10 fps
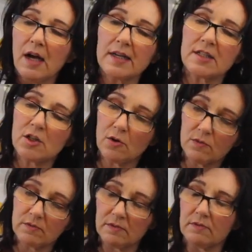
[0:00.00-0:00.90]
I
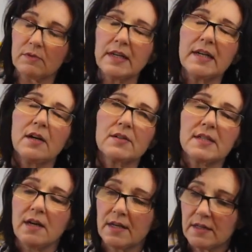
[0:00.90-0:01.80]
don't, right now
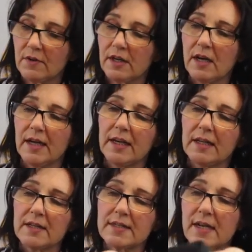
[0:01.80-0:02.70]
it's kind of on
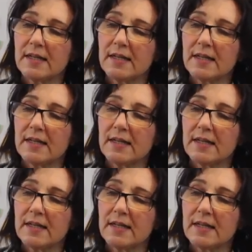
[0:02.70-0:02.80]
hiatus.